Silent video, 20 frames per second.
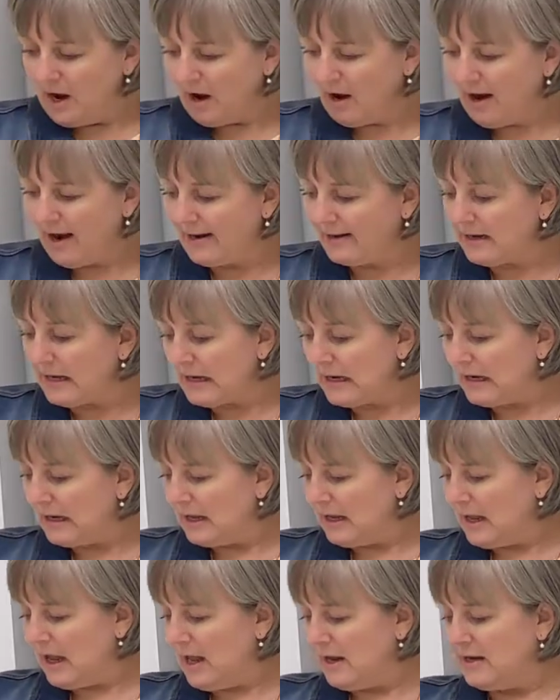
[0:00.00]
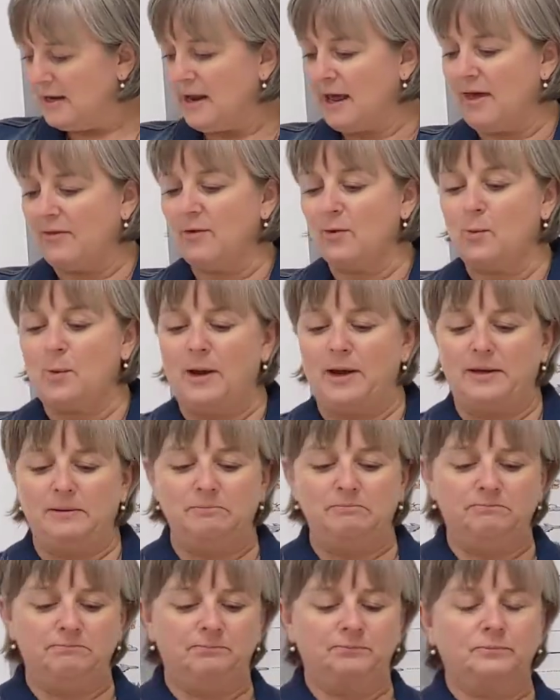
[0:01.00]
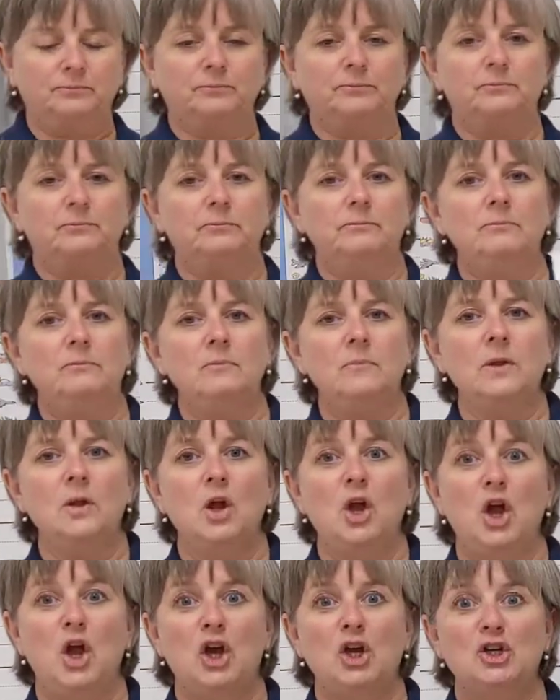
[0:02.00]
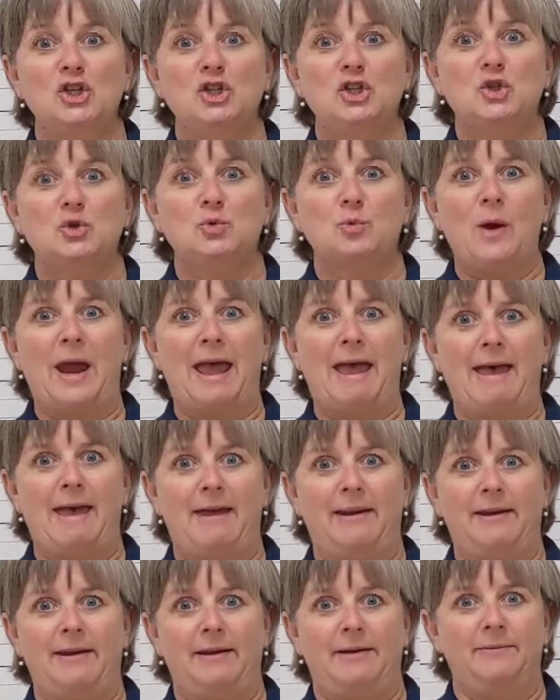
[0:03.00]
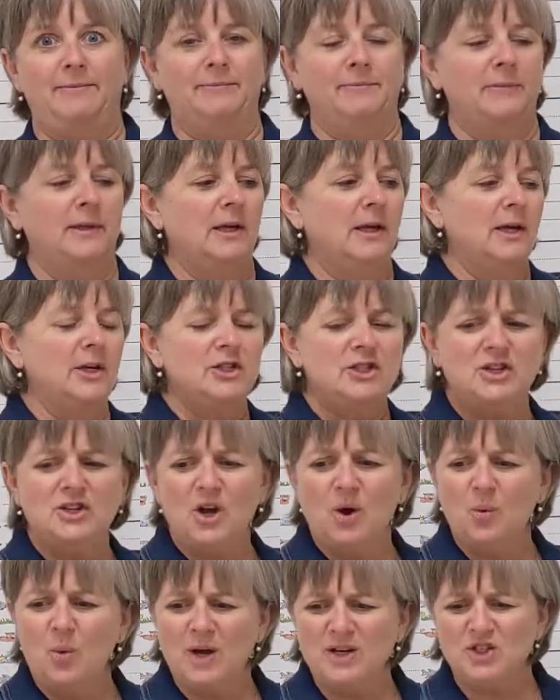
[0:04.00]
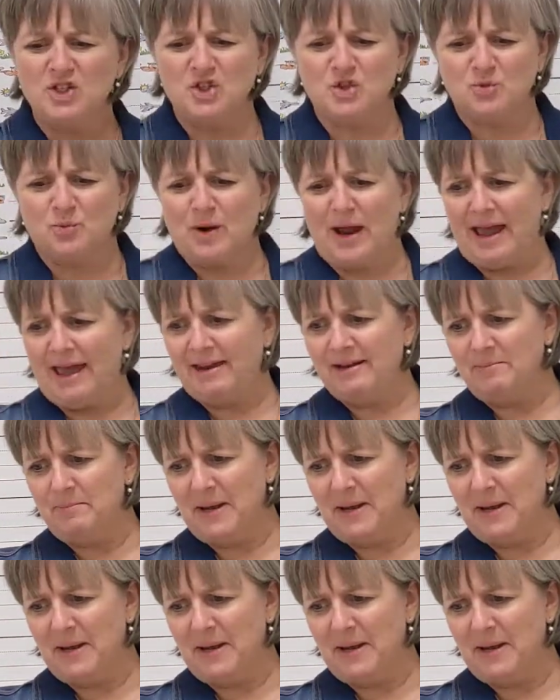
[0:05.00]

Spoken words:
All right, another one. Shred. Do you know what shred